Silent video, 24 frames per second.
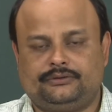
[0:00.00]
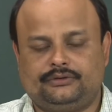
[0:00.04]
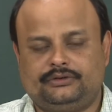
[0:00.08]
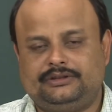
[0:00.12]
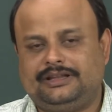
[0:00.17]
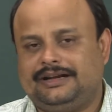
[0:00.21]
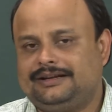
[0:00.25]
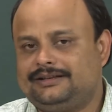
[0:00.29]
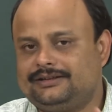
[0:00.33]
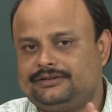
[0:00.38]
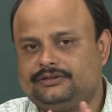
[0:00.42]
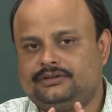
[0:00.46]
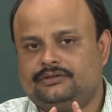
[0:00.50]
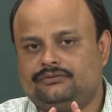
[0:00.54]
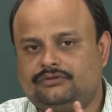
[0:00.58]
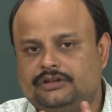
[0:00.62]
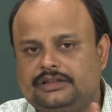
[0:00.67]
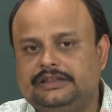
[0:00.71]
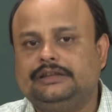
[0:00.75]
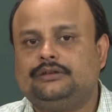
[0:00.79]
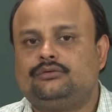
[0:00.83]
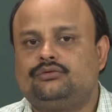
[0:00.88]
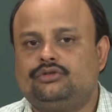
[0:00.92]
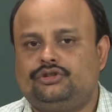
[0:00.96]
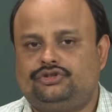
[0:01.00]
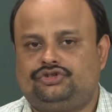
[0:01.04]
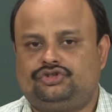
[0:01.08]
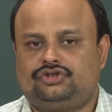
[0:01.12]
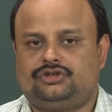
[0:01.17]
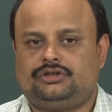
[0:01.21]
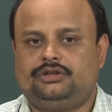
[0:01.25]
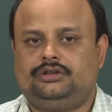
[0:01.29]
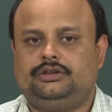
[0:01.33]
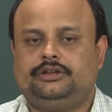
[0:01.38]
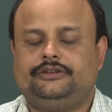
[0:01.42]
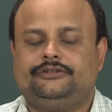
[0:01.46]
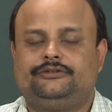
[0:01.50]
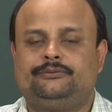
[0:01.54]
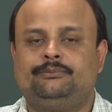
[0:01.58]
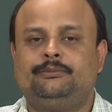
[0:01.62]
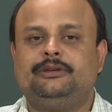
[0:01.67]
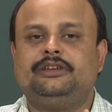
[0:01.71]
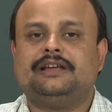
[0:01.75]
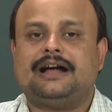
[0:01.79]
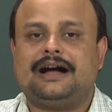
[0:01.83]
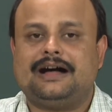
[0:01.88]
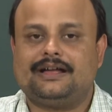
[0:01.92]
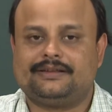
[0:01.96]
So, that is the only question is
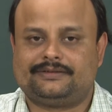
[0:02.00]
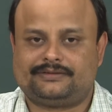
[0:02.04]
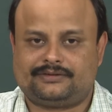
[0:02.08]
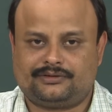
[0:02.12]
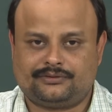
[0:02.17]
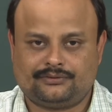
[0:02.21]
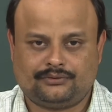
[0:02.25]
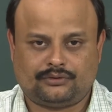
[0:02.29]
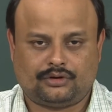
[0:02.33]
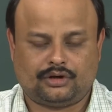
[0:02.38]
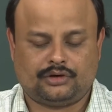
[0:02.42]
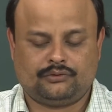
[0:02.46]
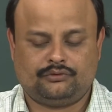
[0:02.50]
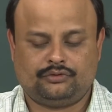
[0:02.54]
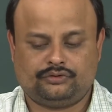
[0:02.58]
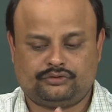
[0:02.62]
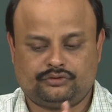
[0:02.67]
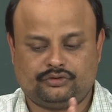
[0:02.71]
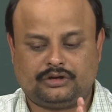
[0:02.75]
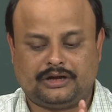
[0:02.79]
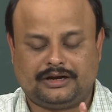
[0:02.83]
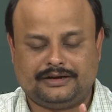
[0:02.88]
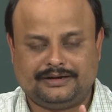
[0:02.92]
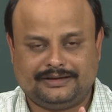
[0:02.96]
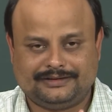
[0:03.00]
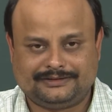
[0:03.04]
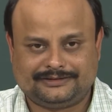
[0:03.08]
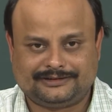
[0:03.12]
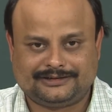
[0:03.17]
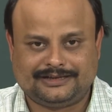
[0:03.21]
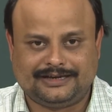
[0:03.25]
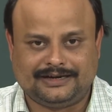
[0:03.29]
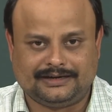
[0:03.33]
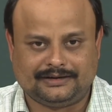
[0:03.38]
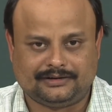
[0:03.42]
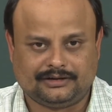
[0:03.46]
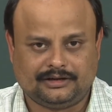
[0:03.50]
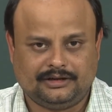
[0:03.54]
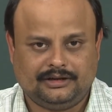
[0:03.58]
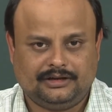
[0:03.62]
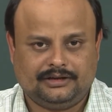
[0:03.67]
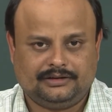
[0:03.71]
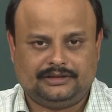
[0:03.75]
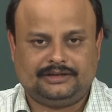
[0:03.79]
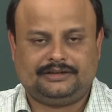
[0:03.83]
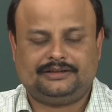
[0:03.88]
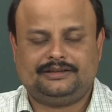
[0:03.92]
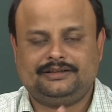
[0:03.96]
being asked, or you should understand
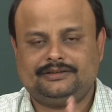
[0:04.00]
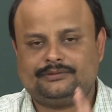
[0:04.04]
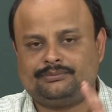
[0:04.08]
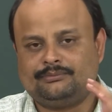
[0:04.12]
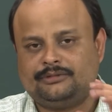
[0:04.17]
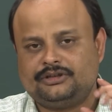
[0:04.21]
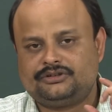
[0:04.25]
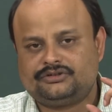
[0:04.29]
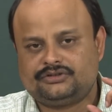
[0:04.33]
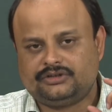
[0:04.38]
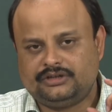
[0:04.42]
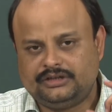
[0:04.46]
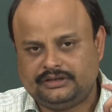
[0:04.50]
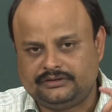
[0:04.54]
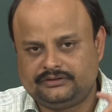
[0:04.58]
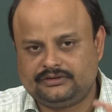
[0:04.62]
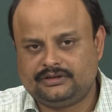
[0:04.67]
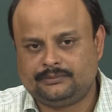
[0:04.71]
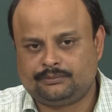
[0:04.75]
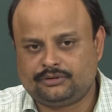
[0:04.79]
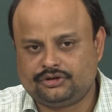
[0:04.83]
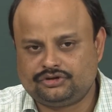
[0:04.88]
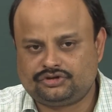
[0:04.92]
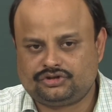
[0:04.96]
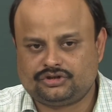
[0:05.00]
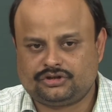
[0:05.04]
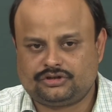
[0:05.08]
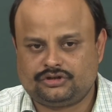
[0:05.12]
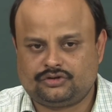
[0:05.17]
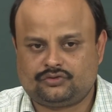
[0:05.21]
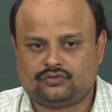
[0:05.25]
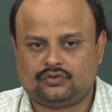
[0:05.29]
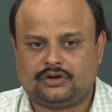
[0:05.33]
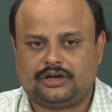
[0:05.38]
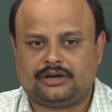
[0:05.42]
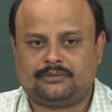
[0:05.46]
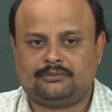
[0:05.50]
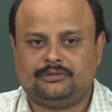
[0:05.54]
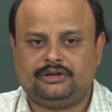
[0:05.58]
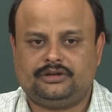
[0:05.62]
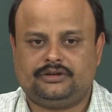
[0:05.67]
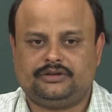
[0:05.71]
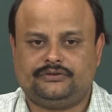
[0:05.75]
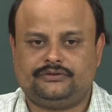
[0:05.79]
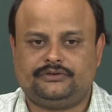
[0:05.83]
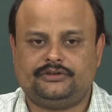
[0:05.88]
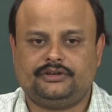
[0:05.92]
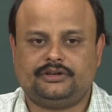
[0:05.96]
that this much is the pressure
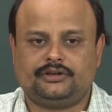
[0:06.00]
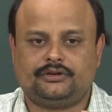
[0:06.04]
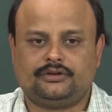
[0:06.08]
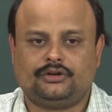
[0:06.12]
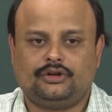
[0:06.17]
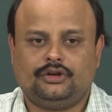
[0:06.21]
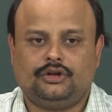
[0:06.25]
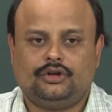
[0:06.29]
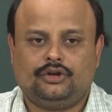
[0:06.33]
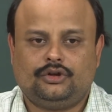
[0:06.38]
requirement is there.